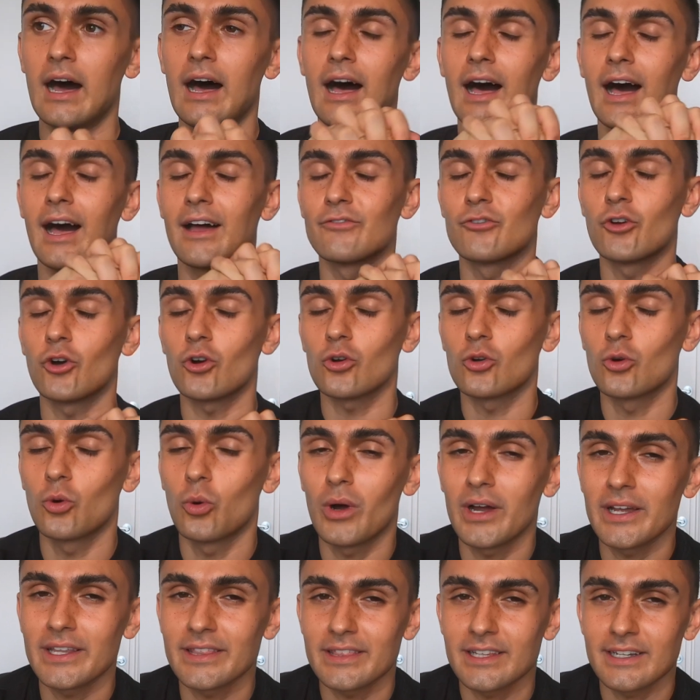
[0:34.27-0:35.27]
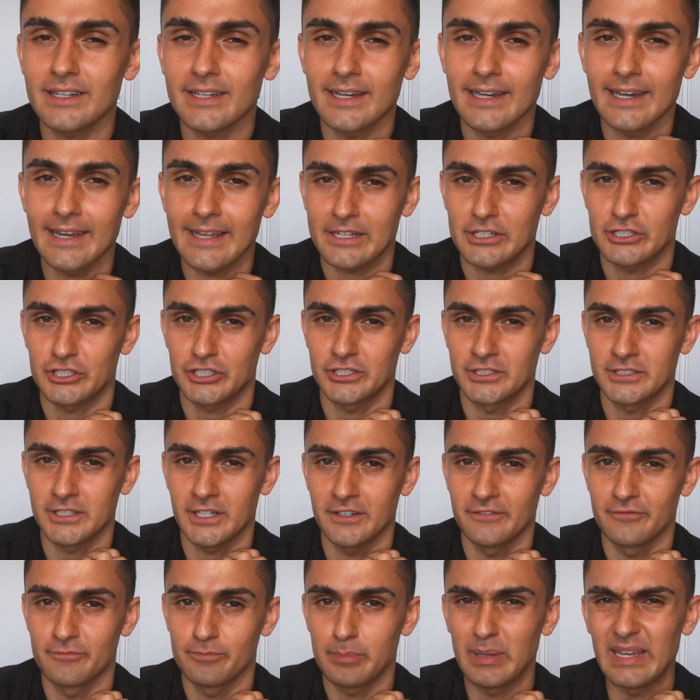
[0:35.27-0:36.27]
I've got quite the collection
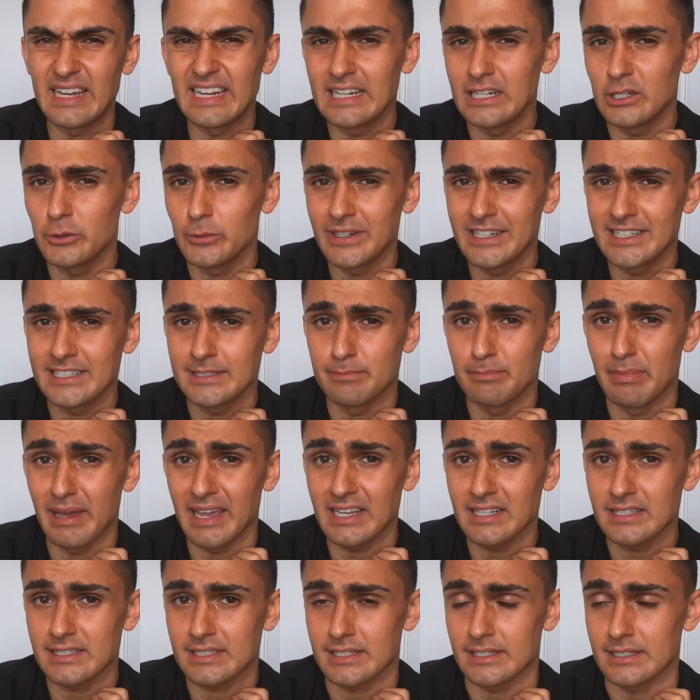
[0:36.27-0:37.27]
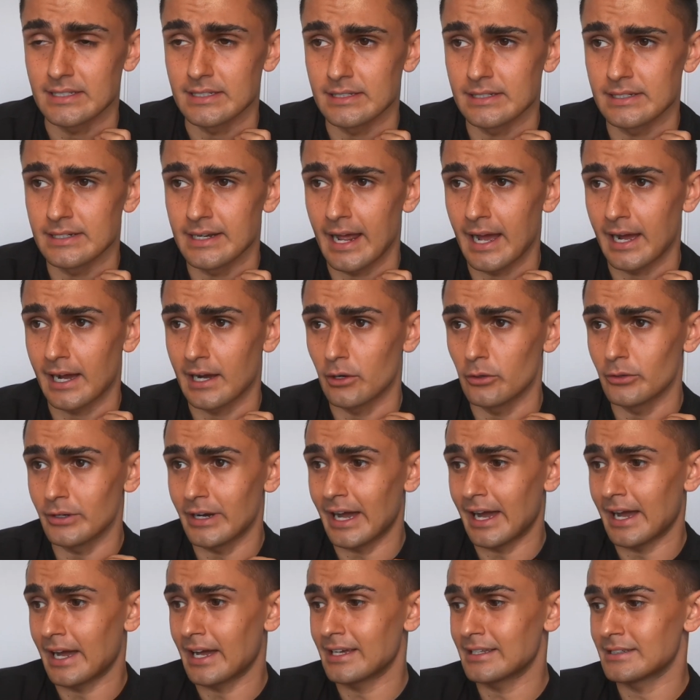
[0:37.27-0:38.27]
of P.Louise Bases now,
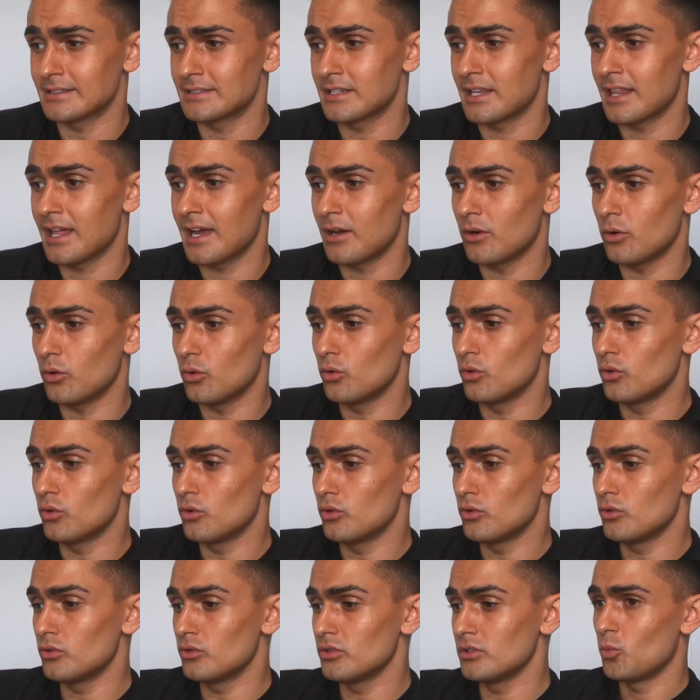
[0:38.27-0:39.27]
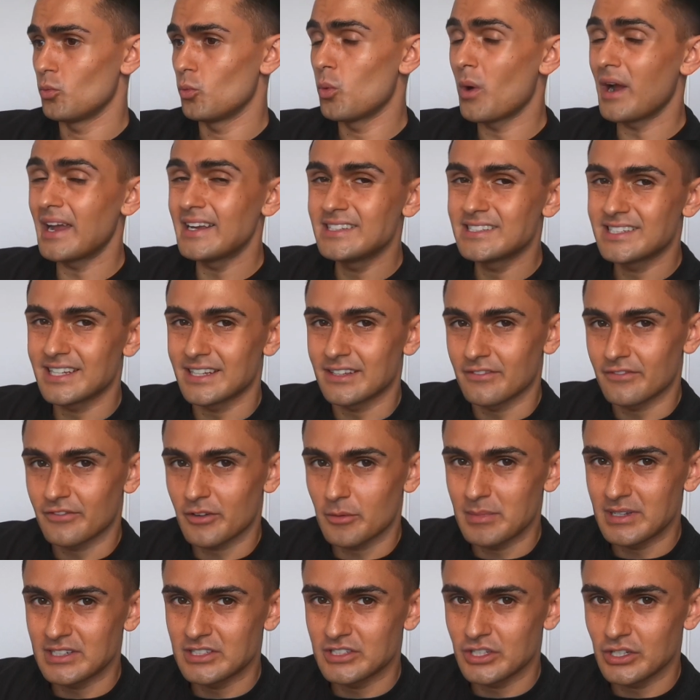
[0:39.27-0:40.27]
and they're all waiting for
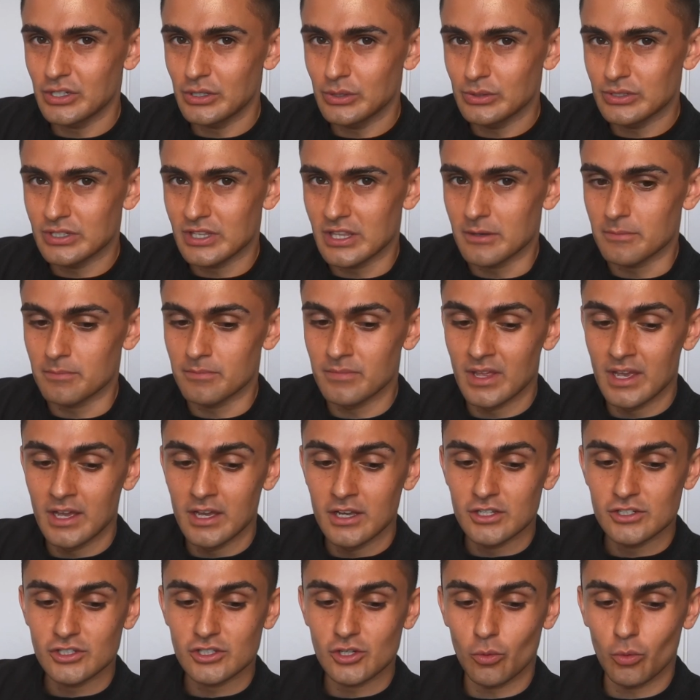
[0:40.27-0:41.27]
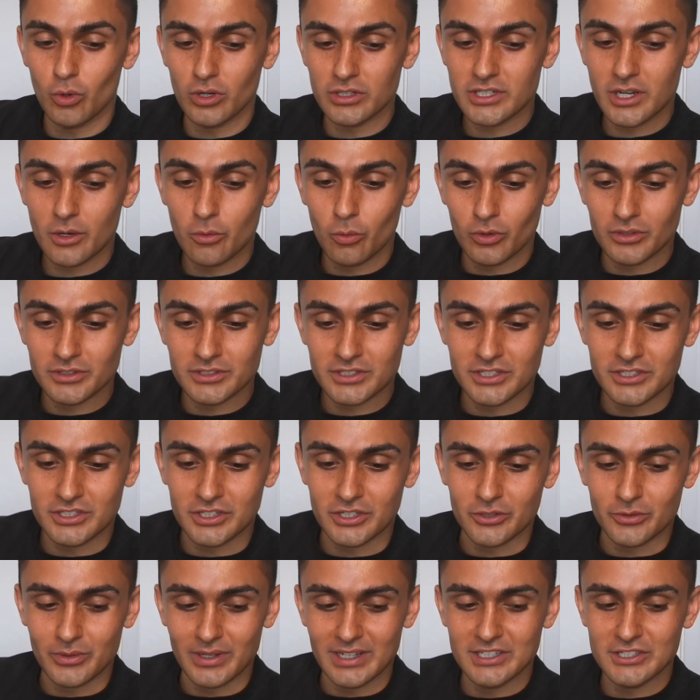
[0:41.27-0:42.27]
me to use them. So what I want to
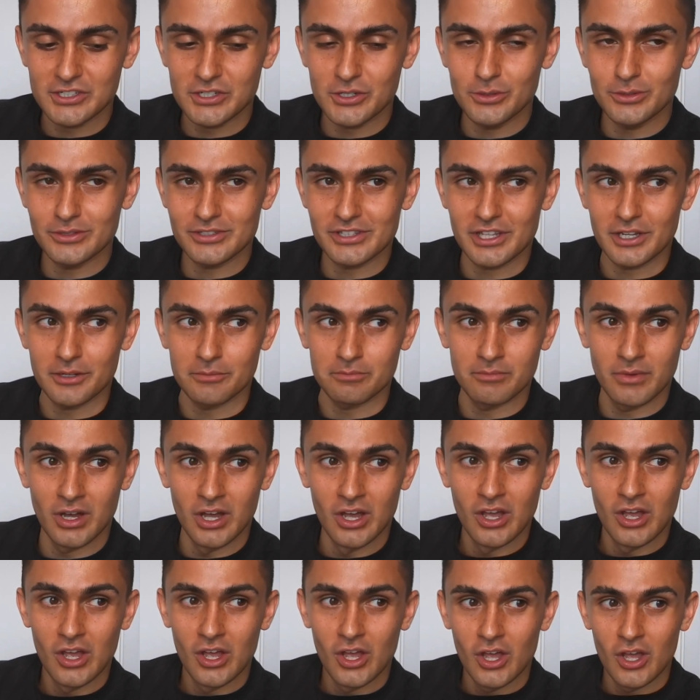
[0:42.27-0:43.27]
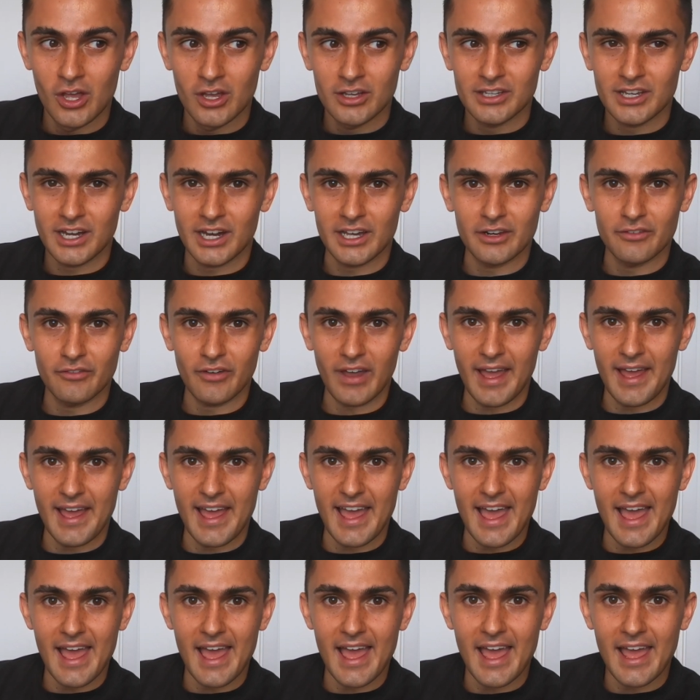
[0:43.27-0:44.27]
do is use them kind of
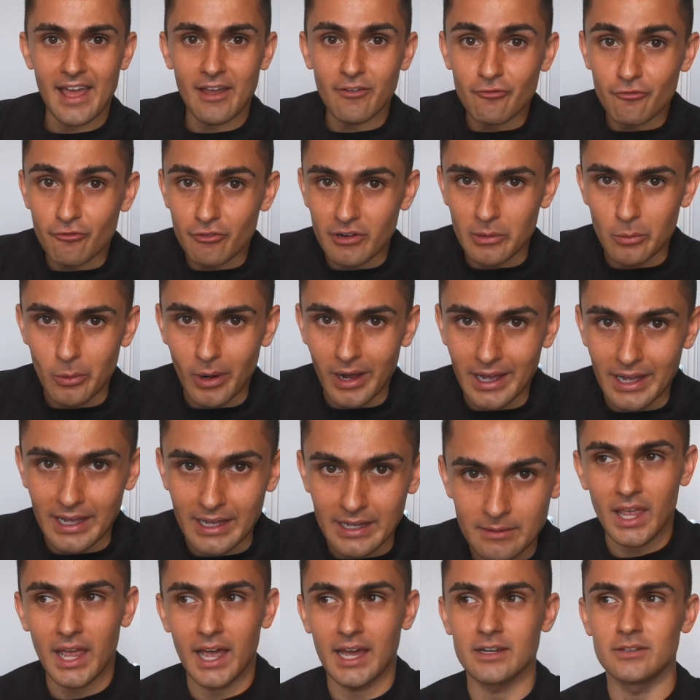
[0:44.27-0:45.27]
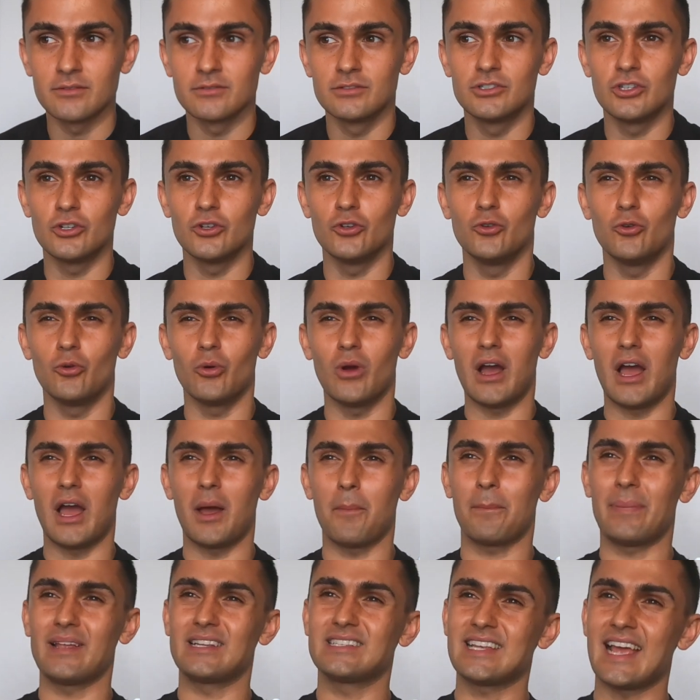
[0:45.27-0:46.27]
everywhere and do
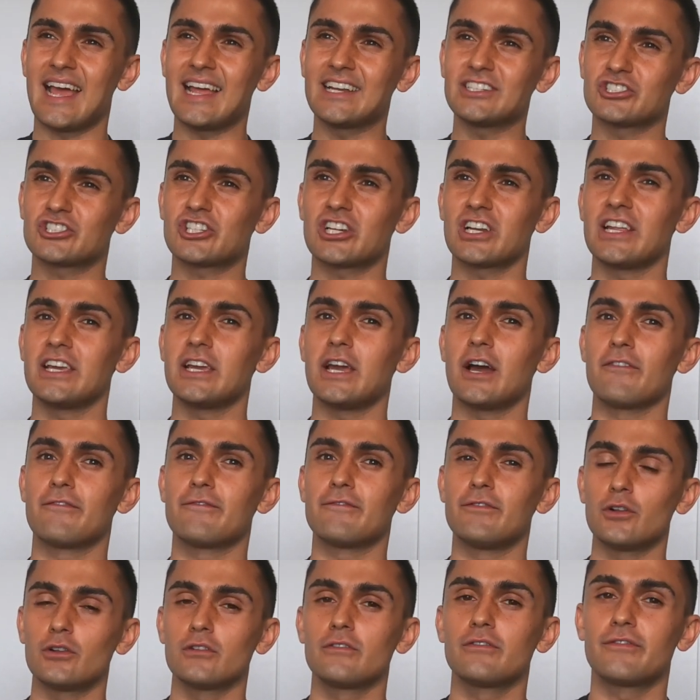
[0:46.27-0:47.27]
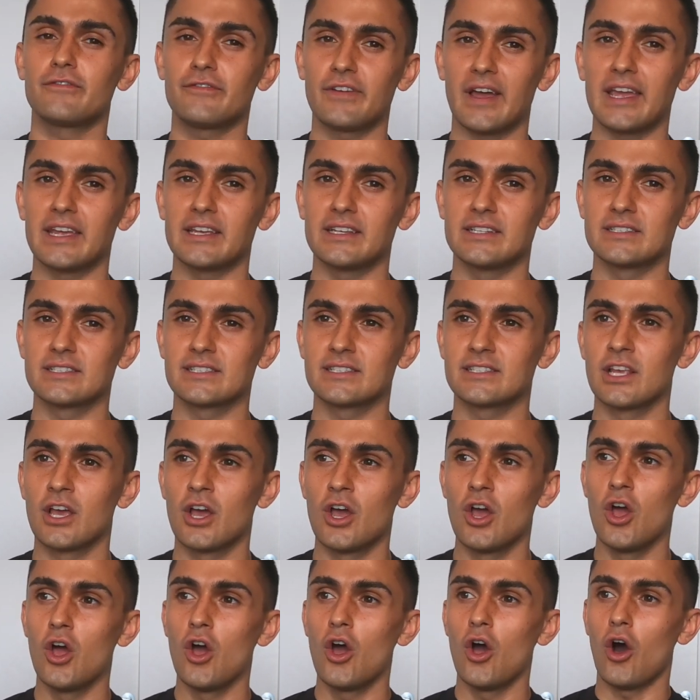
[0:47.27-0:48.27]
potentially a full face
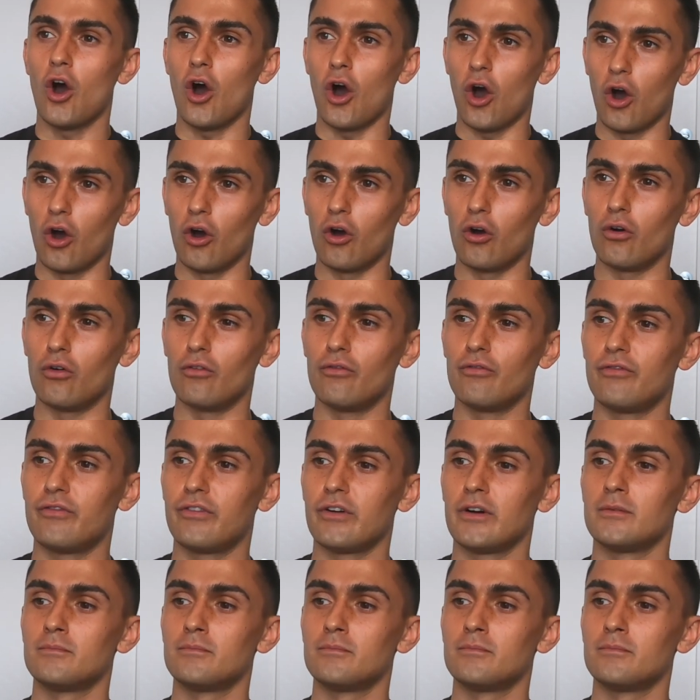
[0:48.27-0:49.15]
of